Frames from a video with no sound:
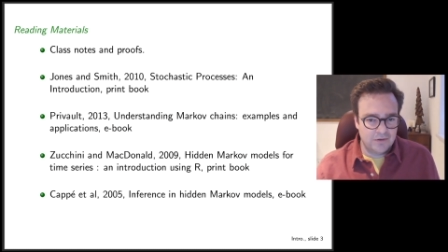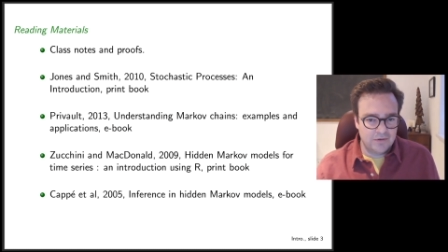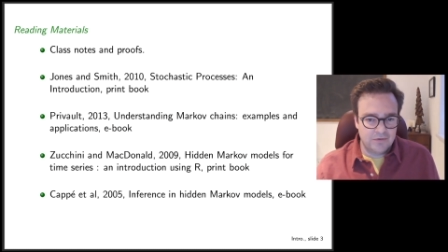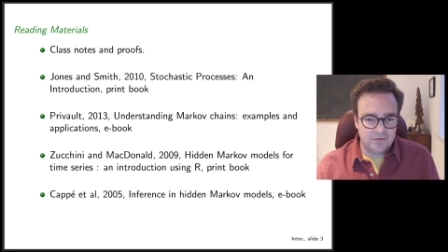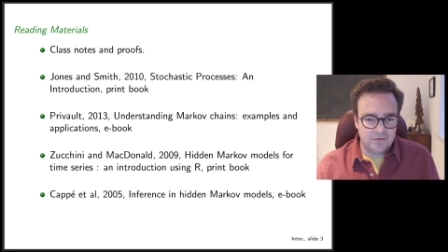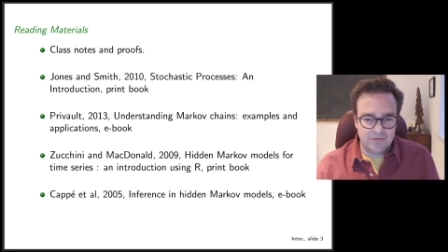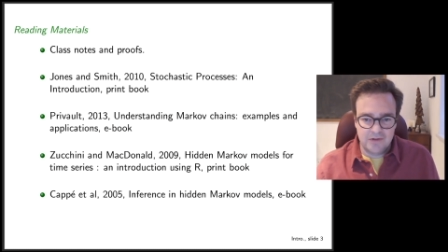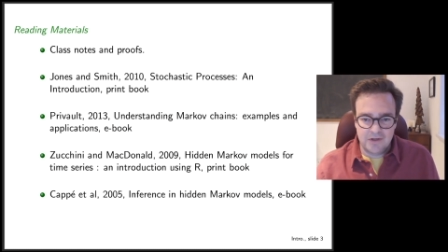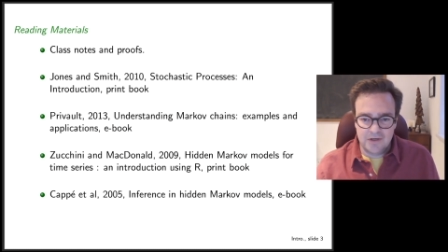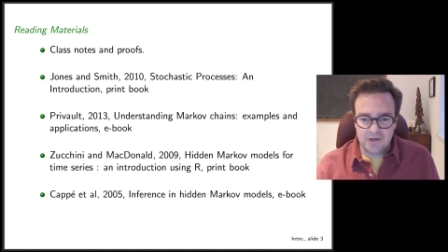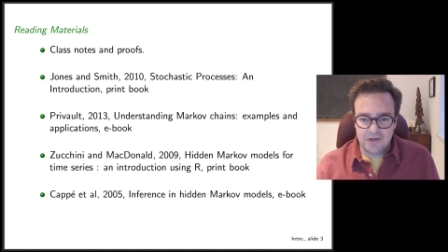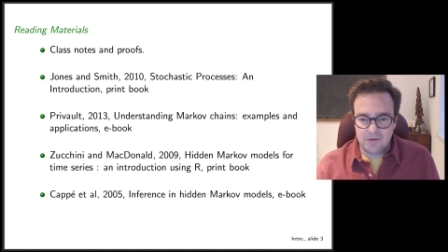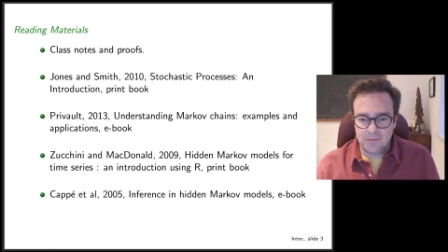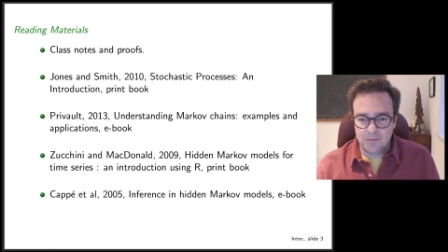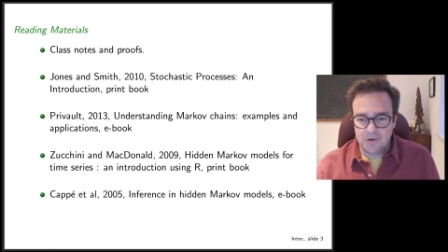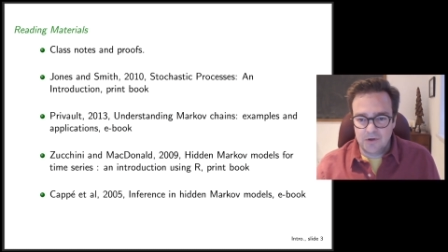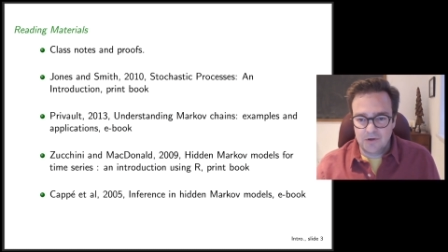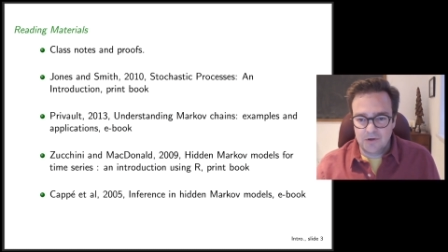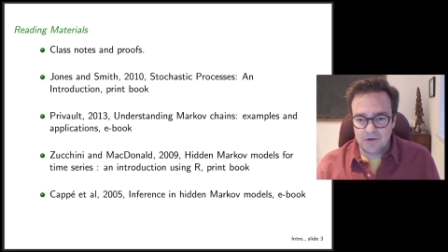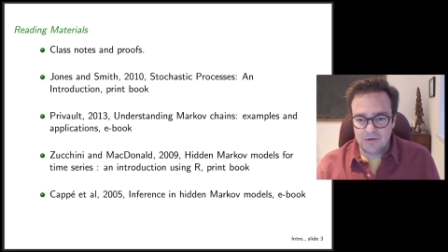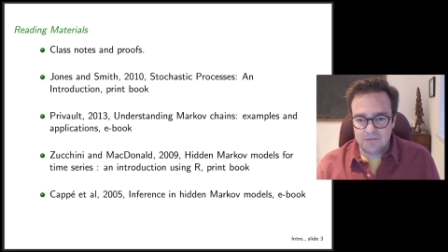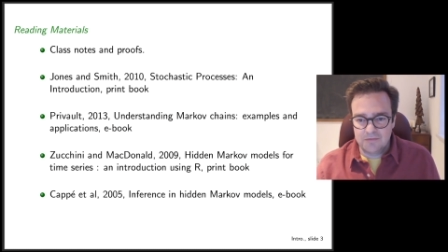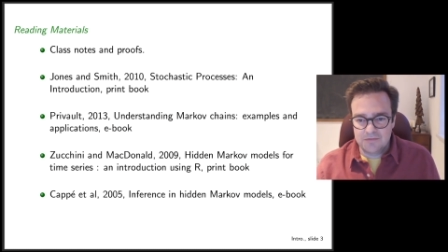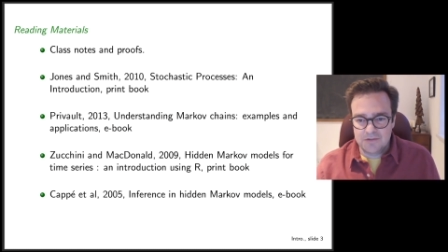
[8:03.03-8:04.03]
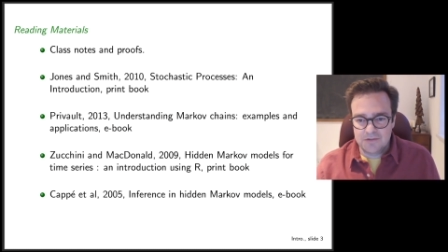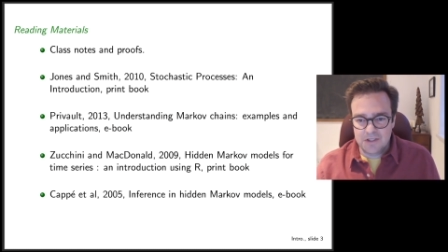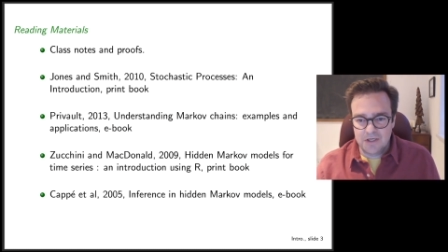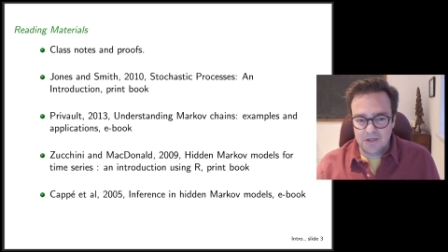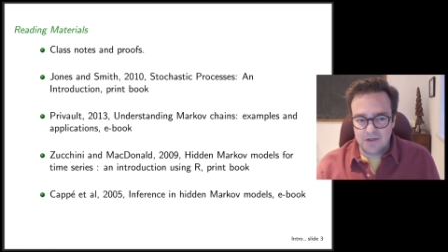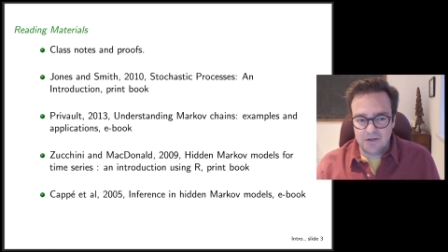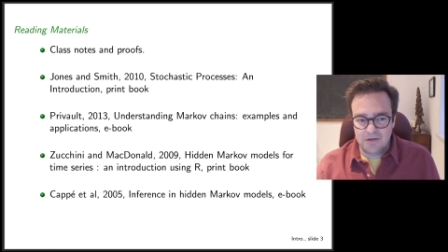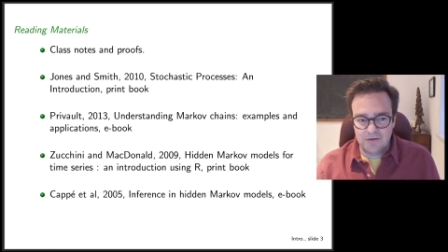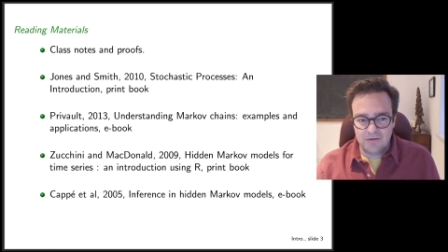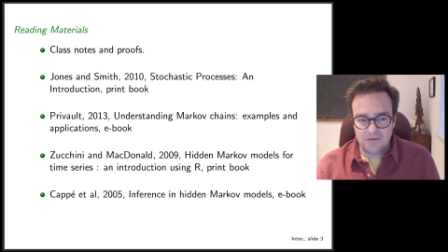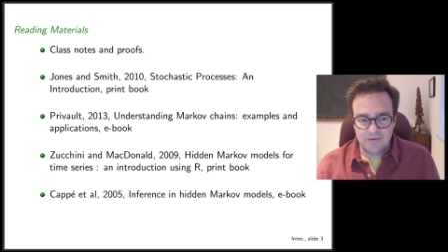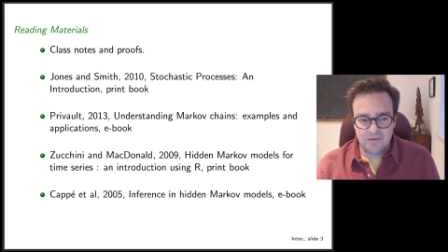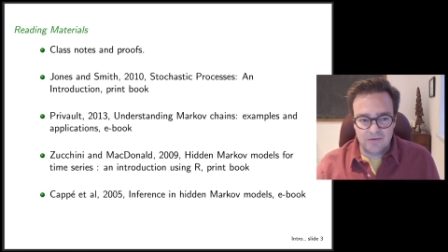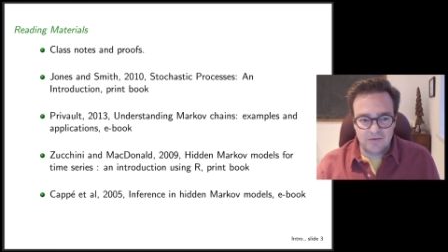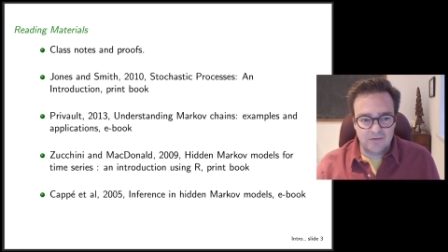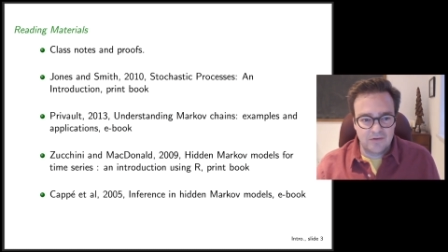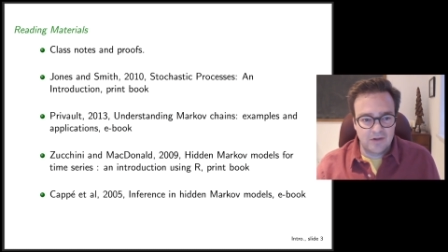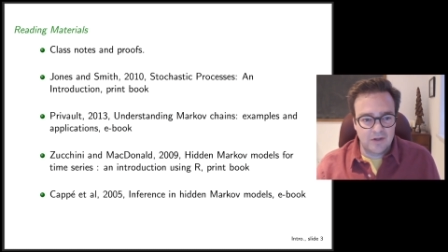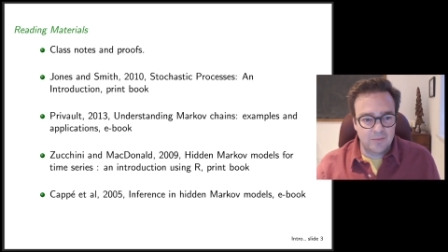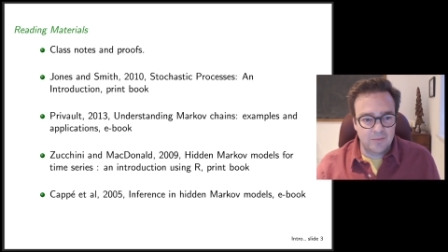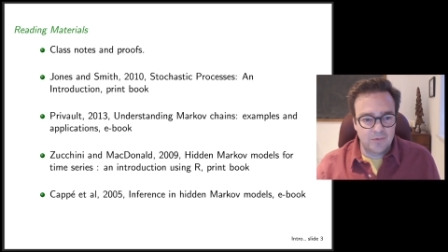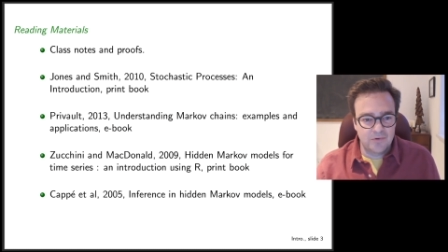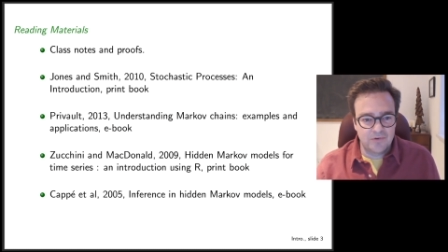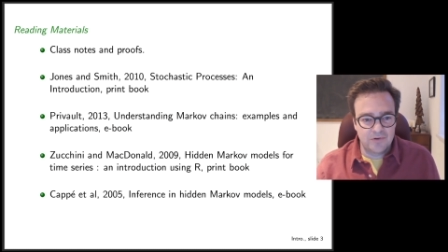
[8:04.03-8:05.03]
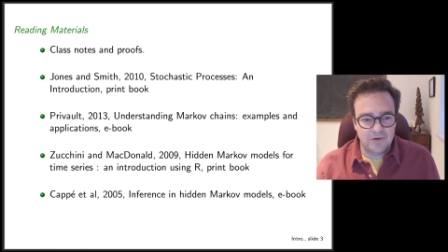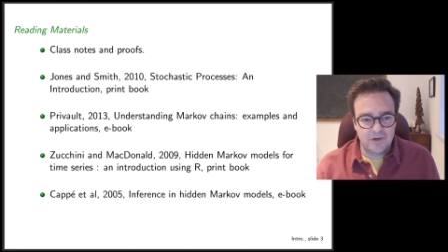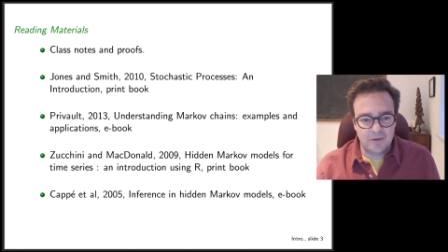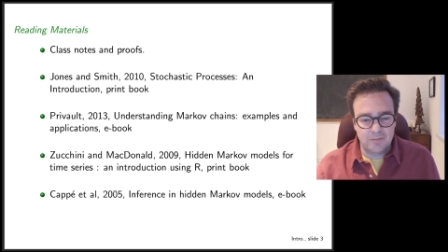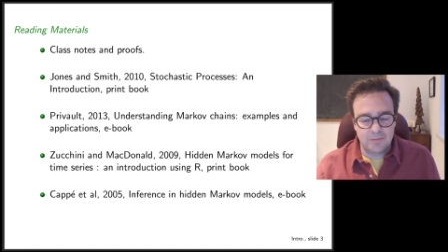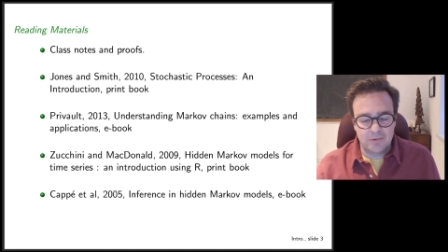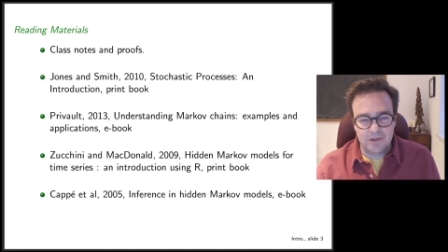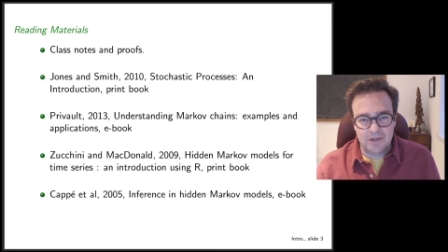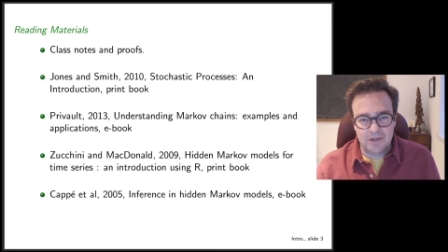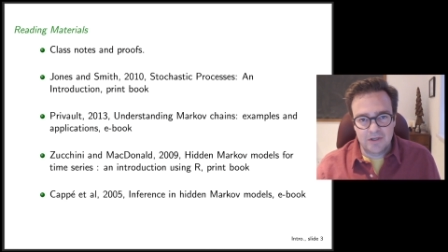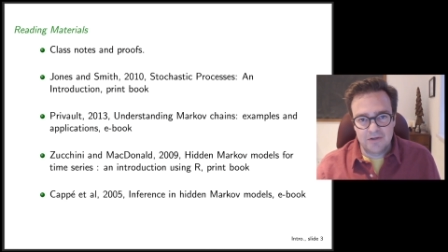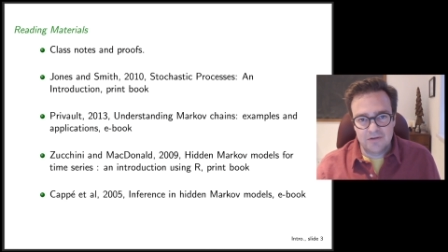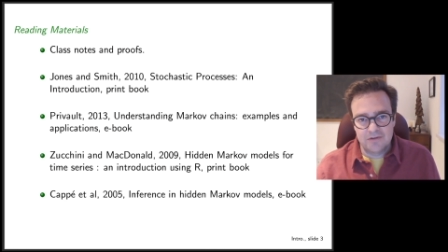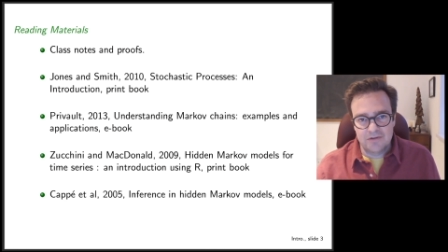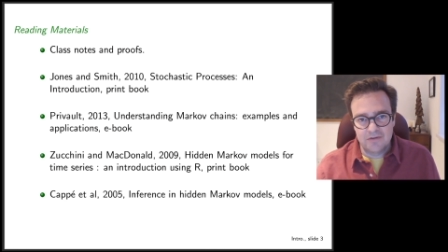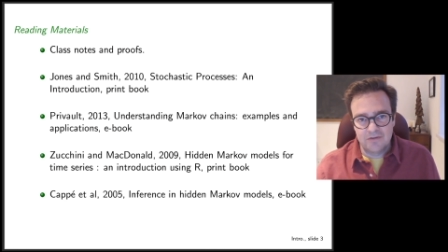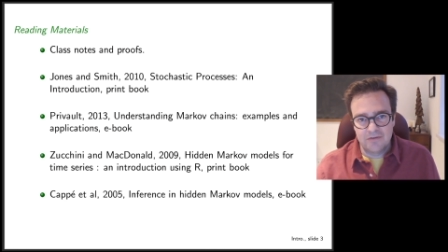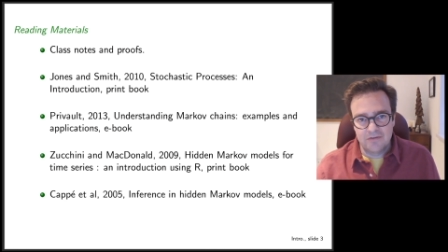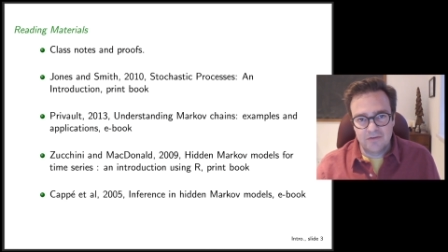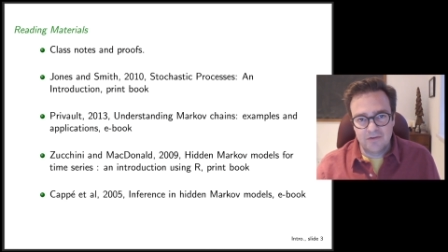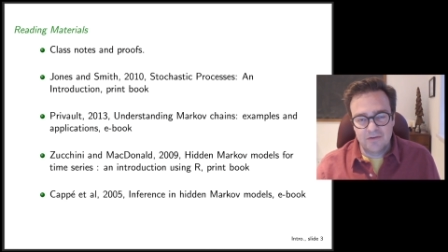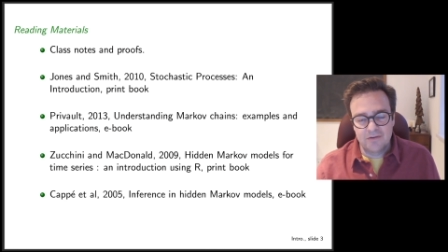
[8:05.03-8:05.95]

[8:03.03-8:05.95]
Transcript: Understanding Markov Chains Examples and Applications.